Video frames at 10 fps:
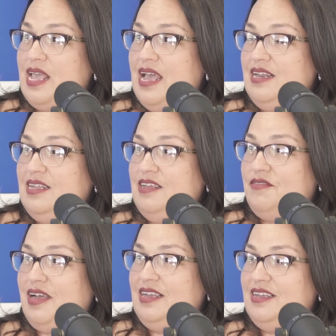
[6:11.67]
And
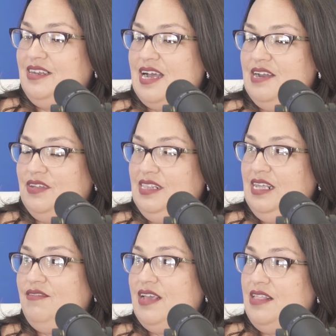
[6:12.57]
if I can kind of
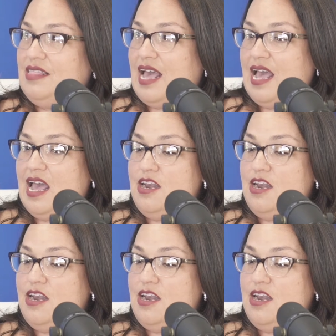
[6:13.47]
alleviate that